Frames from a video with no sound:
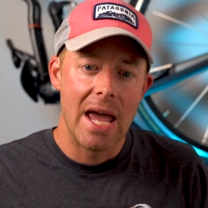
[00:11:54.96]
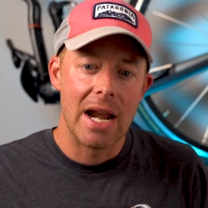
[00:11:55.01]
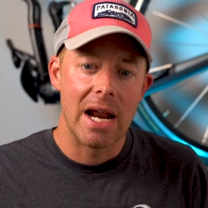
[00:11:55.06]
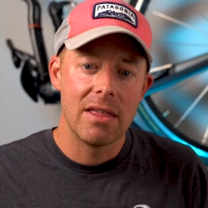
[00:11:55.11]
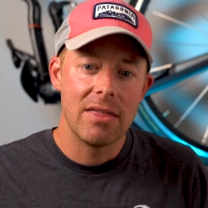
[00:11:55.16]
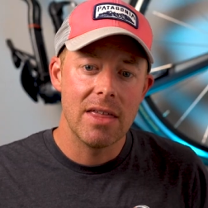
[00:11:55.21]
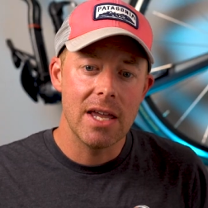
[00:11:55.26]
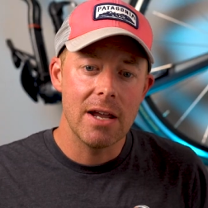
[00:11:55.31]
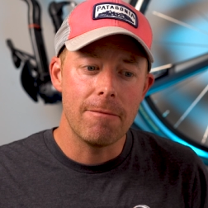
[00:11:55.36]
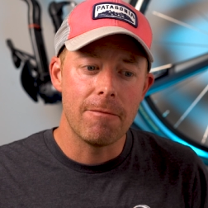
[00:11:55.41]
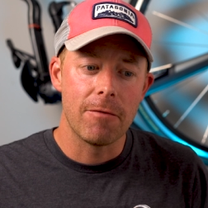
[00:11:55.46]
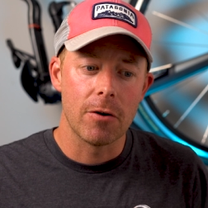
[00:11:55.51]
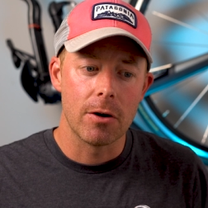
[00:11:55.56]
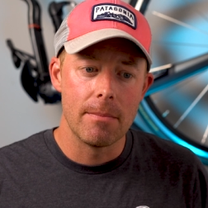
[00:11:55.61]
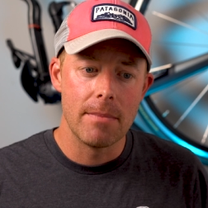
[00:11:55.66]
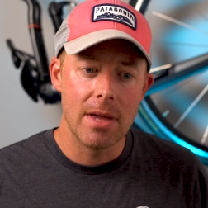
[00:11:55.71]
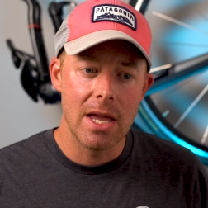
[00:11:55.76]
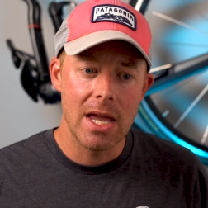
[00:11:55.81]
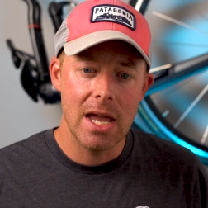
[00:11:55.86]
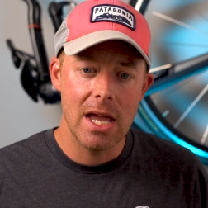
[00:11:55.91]
And I think for
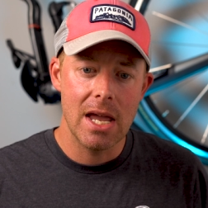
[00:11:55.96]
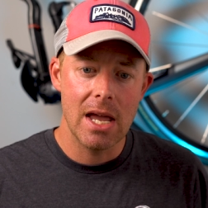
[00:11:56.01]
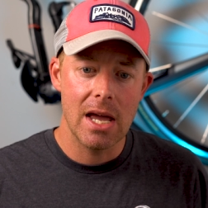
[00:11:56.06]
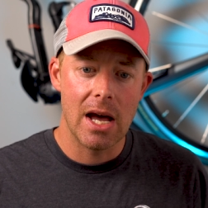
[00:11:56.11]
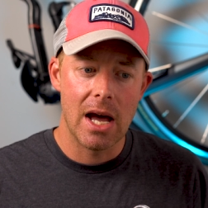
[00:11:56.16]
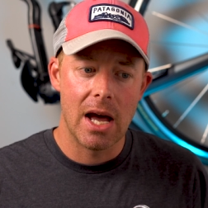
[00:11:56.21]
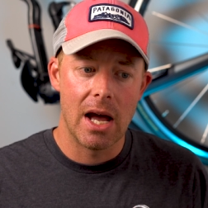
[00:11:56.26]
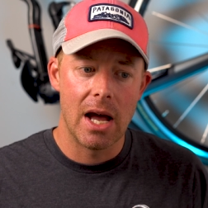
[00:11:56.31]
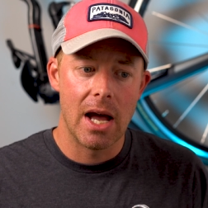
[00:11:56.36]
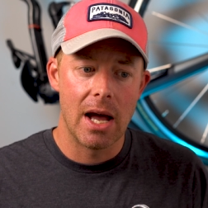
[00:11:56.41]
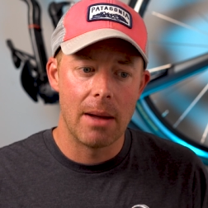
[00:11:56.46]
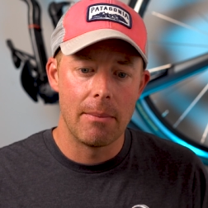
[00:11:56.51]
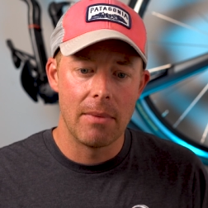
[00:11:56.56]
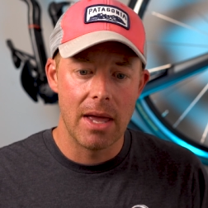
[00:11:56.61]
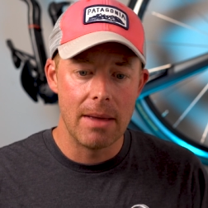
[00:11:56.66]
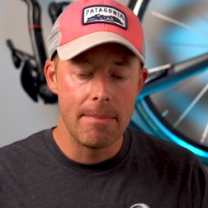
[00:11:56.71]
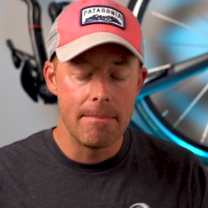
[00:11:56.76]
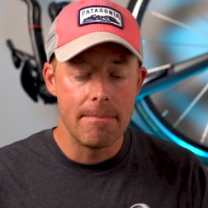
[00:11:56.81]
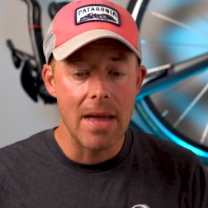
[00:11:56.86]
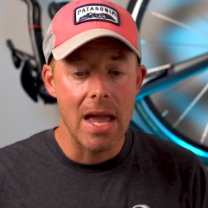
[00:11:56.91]
me, um,
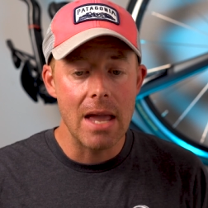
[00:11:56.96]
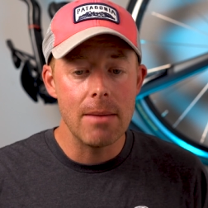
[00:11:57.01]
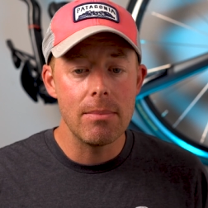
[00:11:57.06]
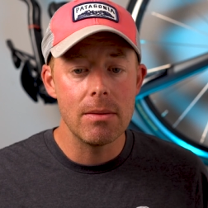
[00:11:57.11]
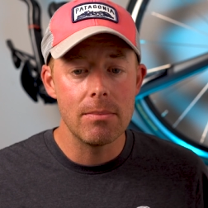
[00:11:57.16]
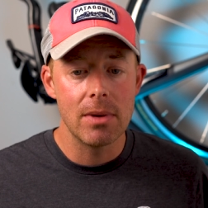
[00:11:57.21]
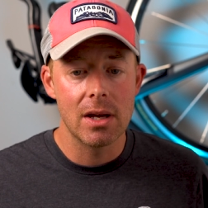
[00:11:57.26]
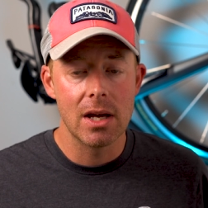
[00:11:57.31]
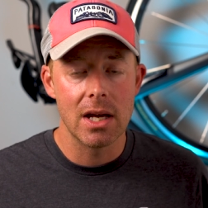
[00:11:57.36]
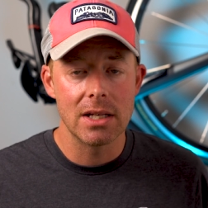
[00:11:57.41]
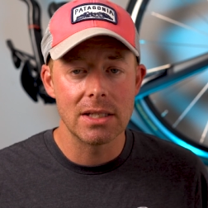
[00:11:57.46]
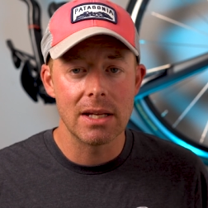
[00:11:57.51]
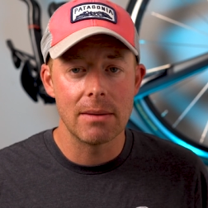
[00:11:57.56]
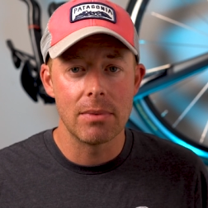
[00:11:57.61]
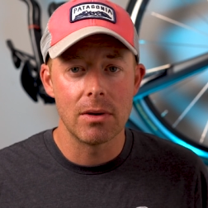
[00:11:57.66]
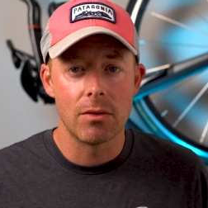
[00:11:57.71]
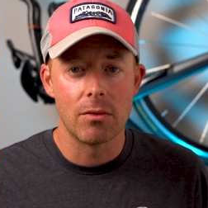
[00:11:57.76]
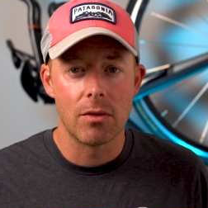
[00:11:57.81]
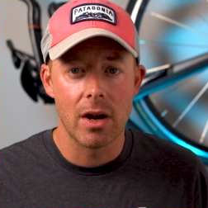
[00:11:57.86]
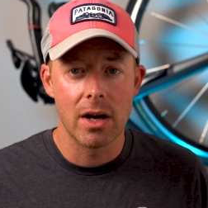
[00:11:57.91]
it may be because I've
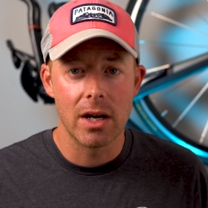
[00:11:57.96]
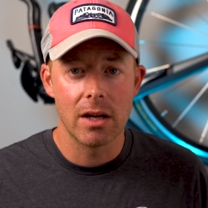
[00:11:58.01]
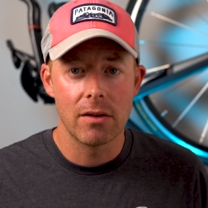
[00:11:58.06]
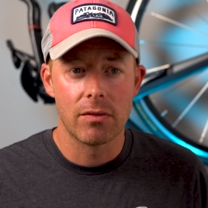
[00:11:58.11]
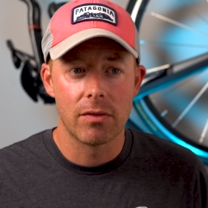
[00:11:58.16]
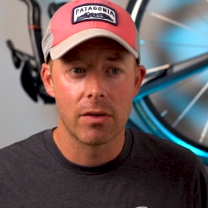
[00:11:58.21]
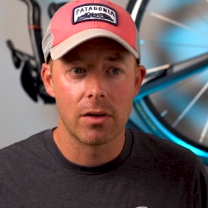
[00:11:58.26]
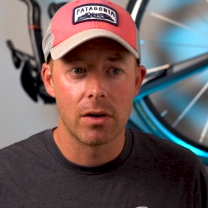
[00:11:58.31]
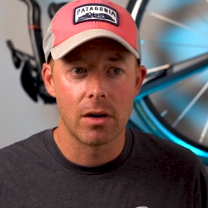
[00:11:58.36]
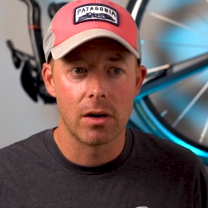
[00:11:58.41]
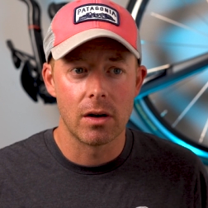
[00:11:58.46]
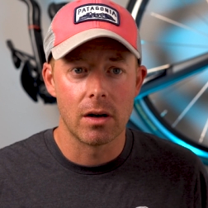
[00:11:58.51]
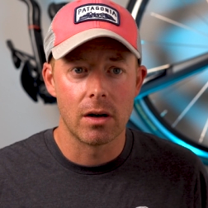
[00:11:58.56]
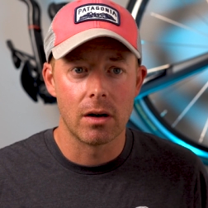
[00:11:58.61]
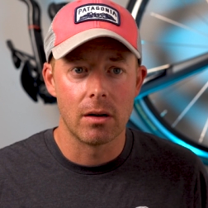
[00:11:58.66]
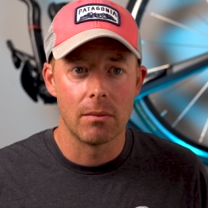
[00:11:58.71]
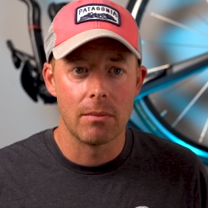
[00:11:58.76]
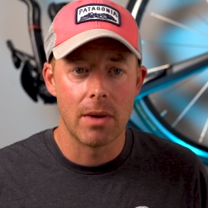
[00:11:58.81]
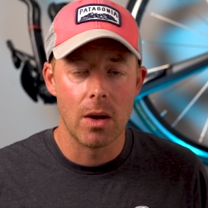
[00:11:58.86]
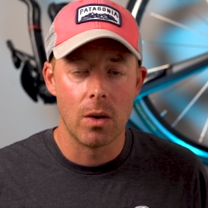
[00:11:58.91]
been running
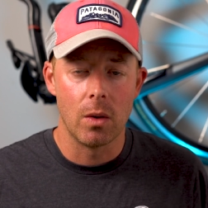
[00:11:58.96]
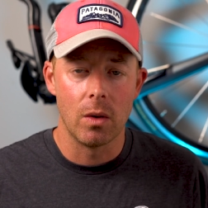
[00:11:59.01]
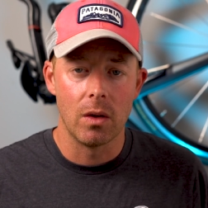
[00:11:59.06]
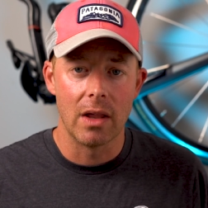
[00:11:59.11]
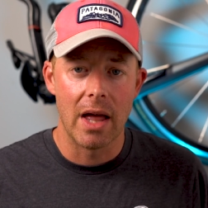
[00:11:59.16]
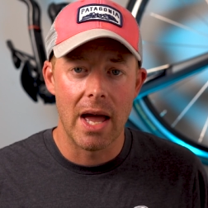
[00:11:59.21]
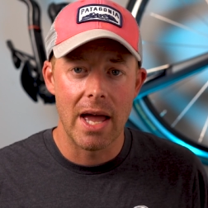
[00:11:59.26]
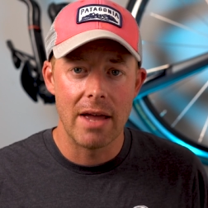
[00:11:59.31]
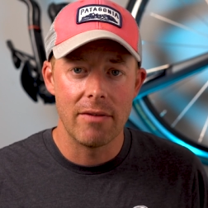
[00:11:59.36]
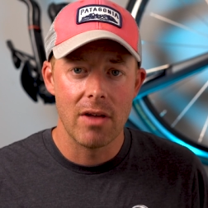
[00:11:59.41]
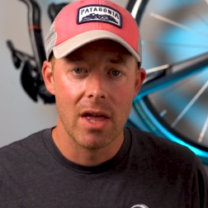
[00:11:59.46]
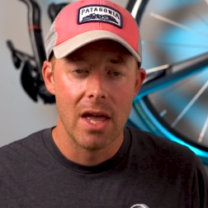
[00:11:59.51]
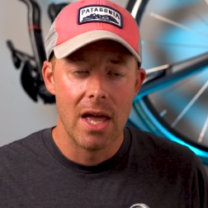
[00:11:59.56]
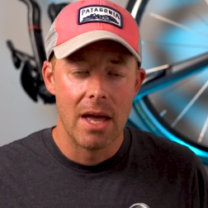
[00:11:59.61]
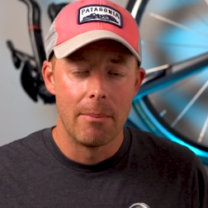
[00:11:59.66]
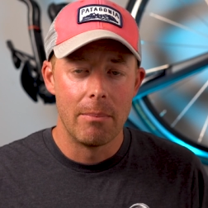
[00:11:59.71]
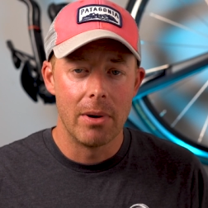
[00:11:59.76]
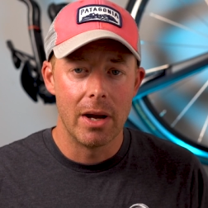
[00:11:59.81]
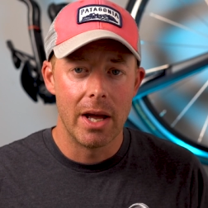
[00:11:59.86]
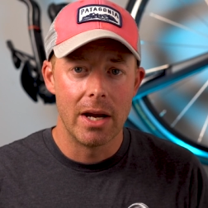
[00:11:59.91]
for my whole life,
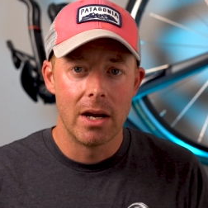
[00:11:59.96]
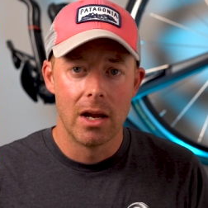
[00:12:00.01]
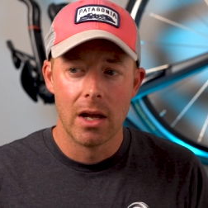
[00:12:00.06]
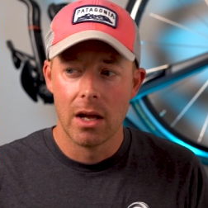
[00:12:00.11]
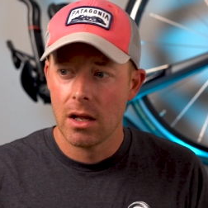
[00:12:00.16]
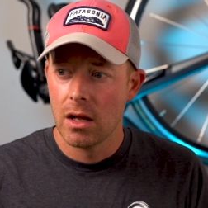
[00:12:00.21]
but